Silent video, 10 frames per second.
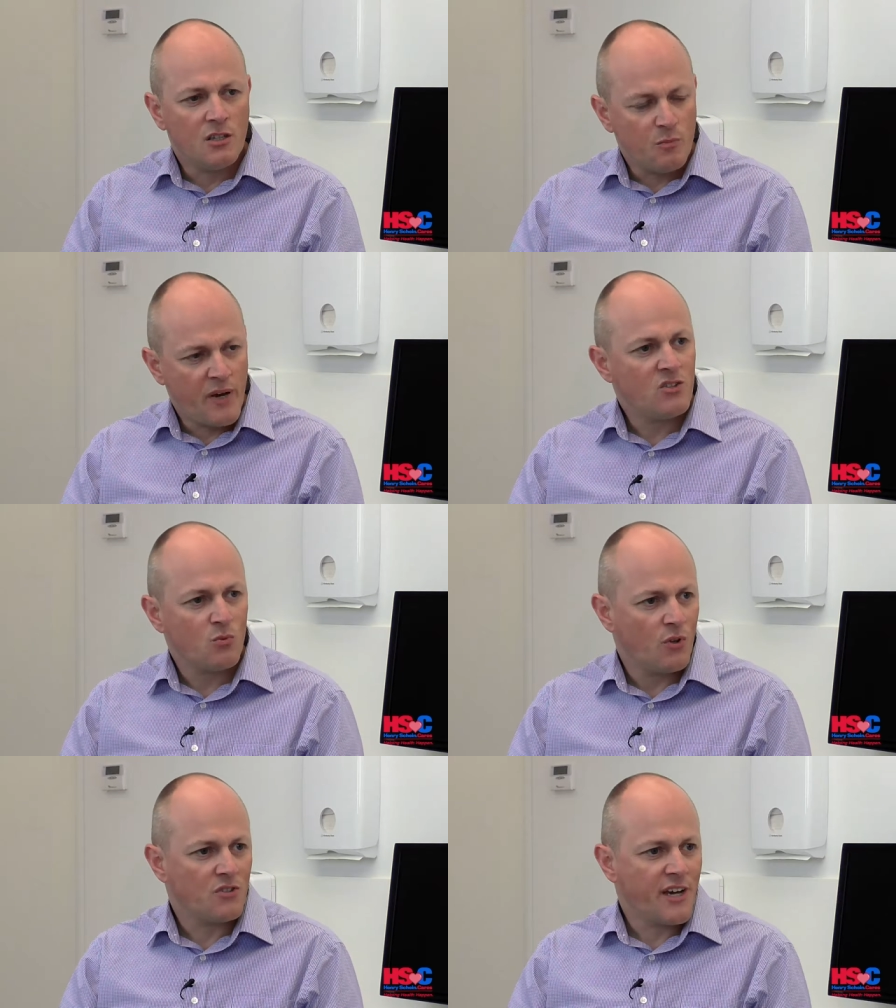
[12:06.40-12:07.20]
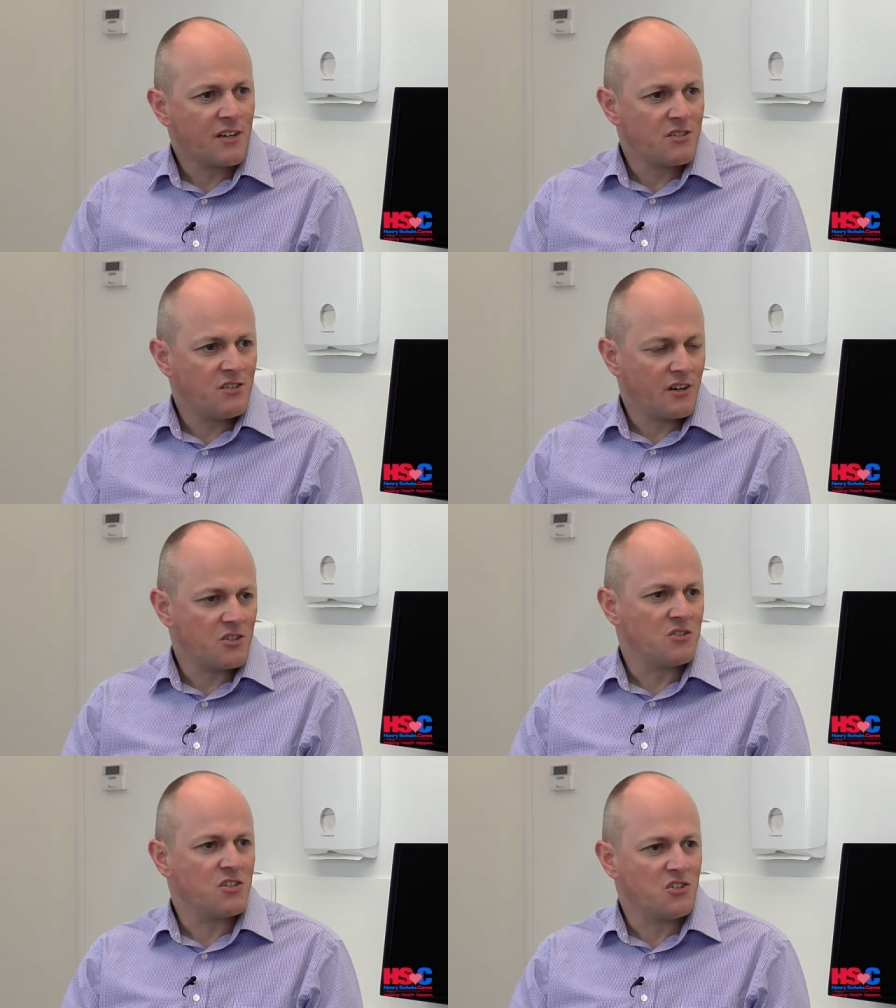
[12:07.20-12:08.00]
it, depends on what the tax
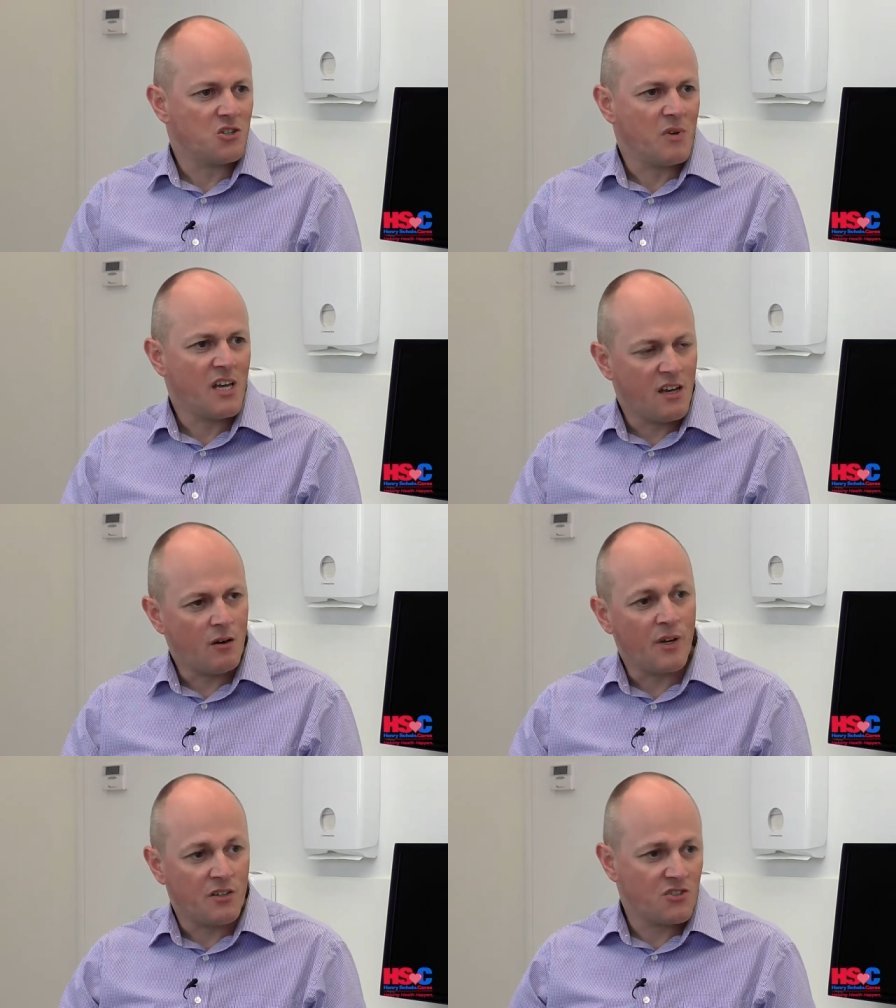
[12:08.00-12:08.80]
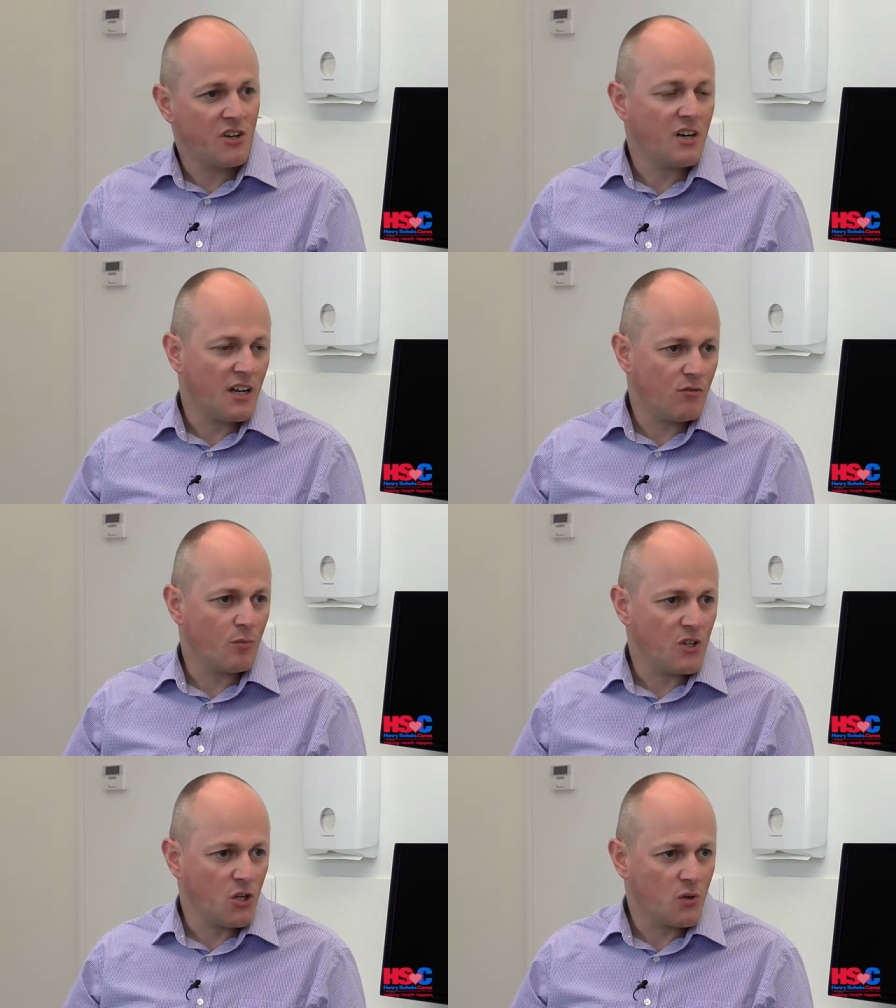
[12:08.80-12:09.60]
deduction system here. I mean, certainly
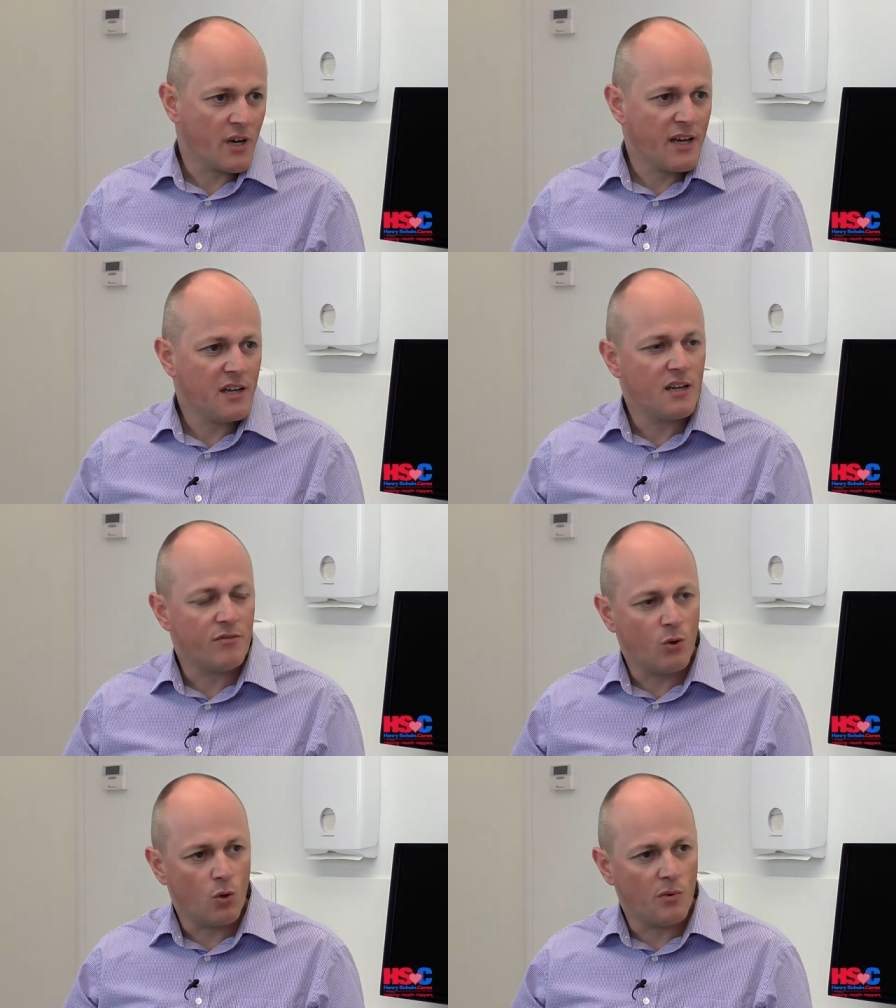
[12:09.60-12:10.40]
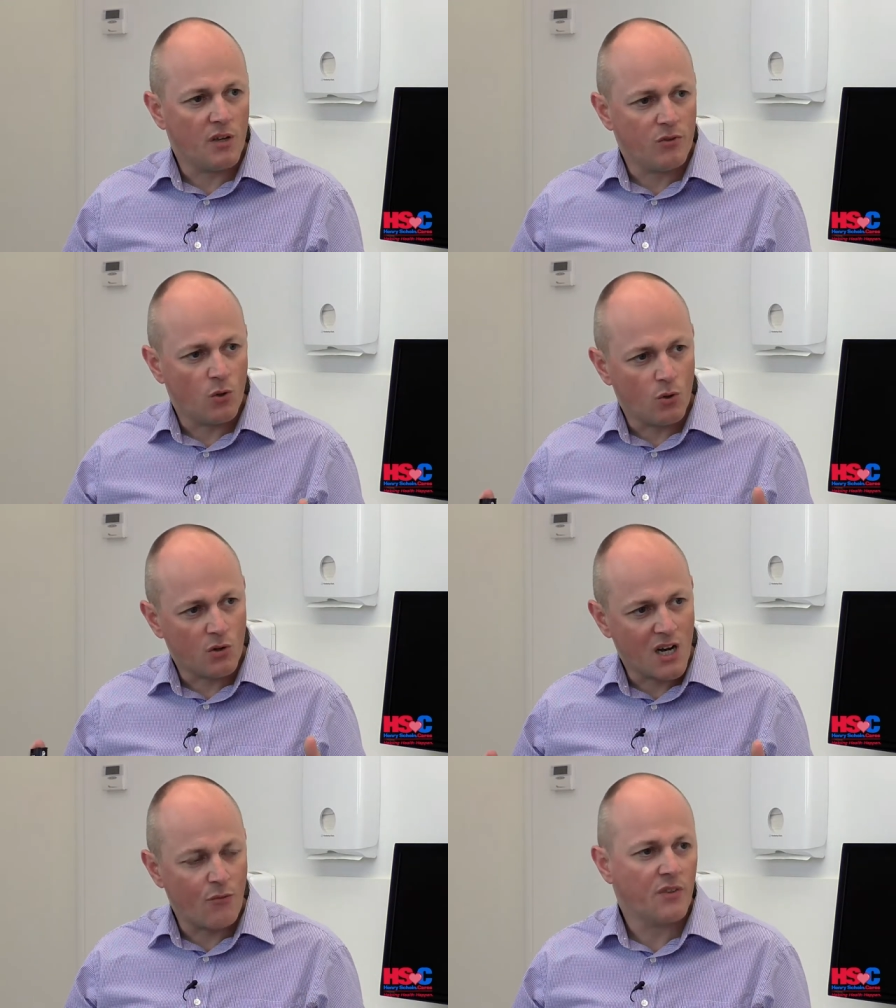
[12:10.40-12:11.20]
from the UK, if you're if you're
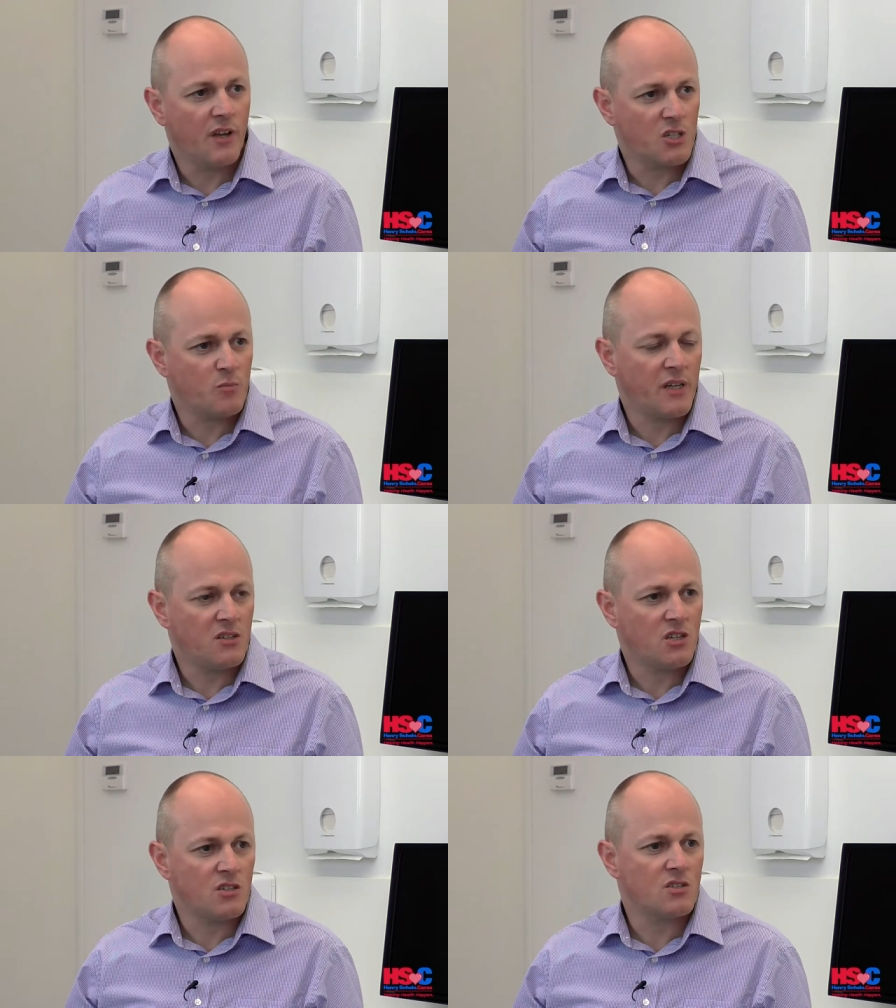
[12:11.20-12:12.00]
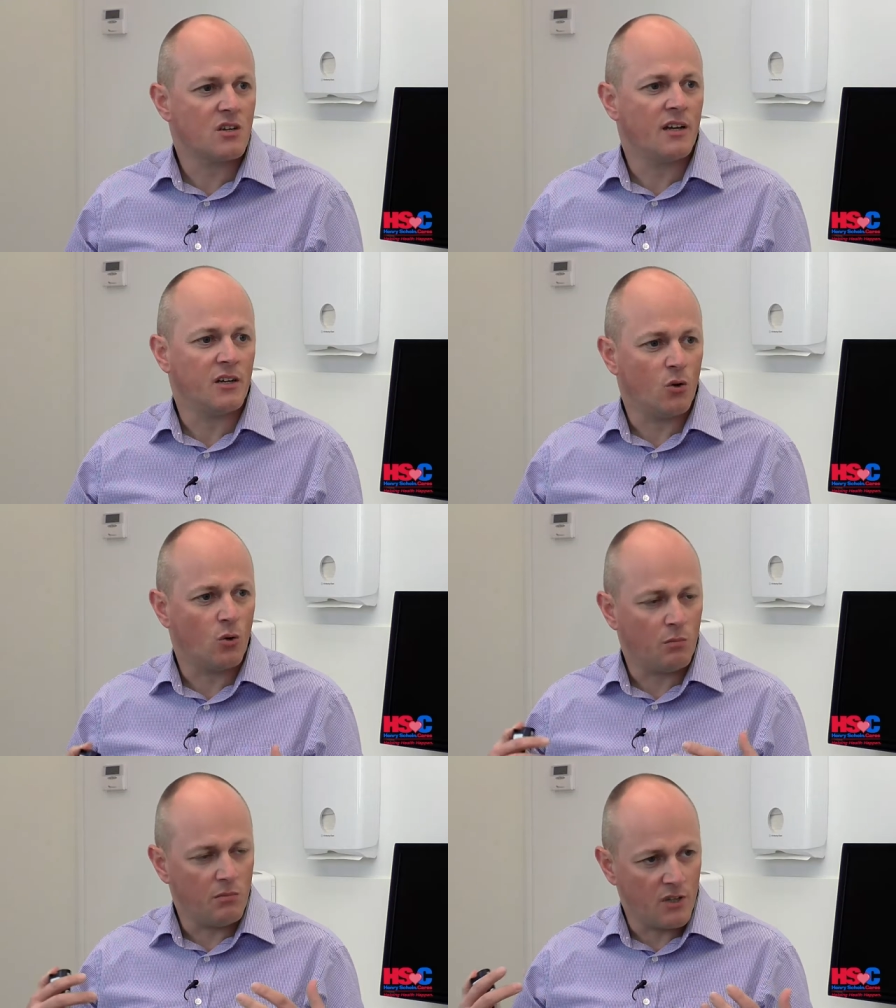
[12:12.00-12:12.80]
covering the expenses and
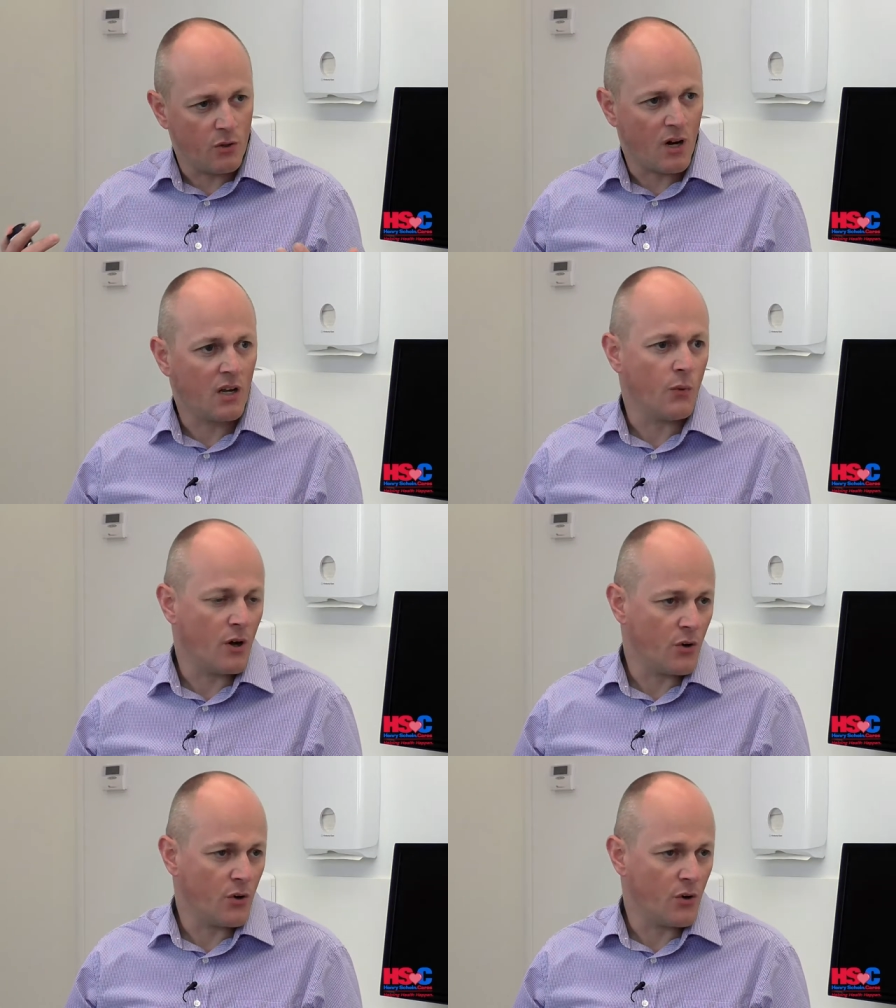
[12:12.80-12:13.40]
you're, you you